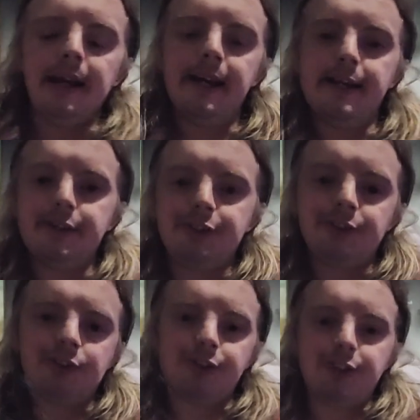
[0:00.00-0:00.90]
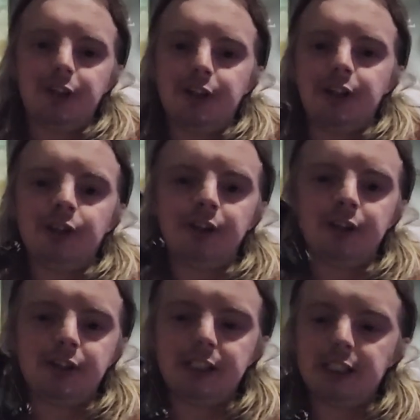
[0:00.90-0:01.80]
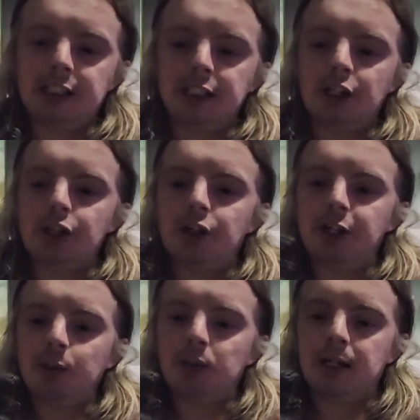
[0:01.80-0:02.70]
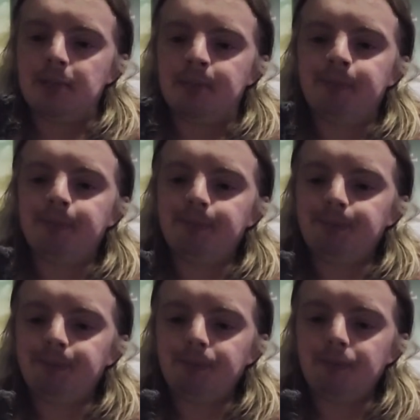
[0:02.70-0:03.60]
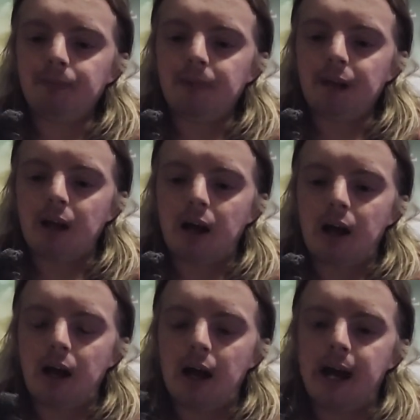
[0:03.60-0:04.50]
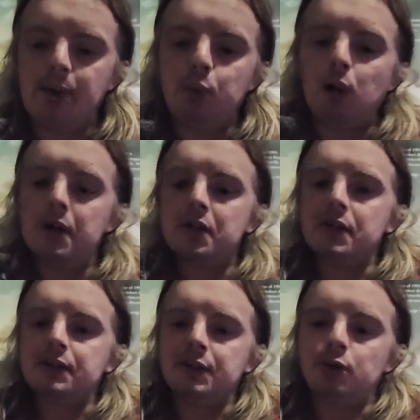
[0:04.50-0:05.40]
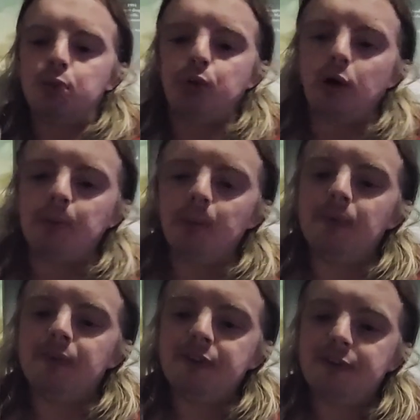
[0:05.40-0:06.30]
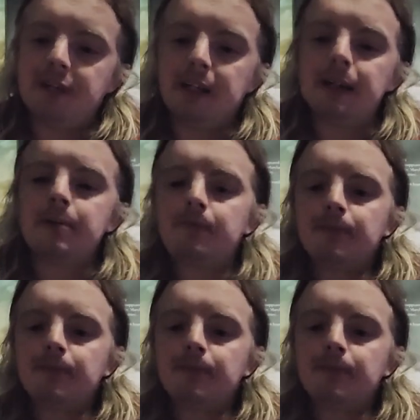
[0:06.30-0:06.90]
And this is Godzilla 1991. I had one single problem with this figure.